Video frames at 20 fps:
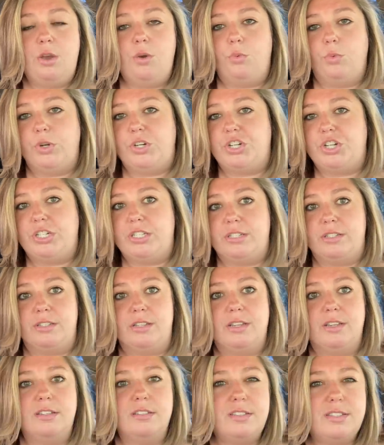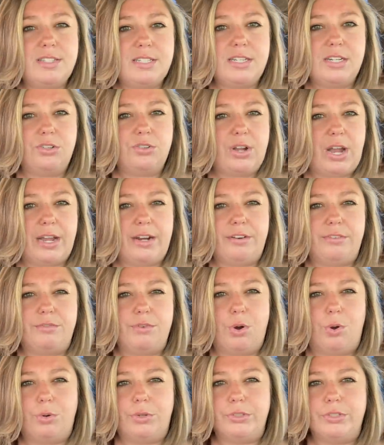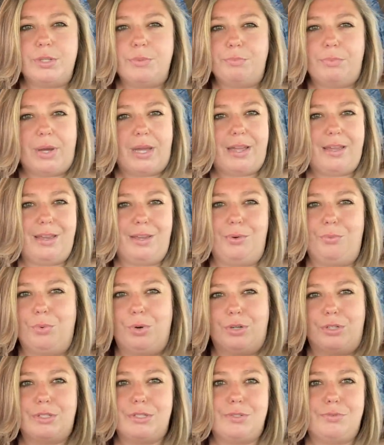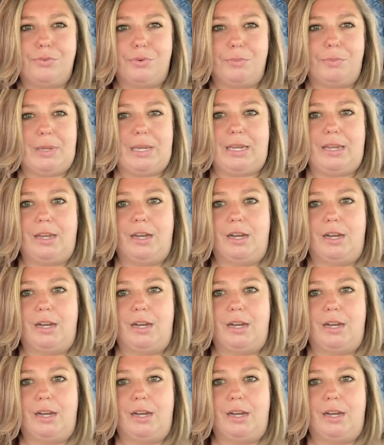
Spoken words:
which is still kind of cold, but it works for me.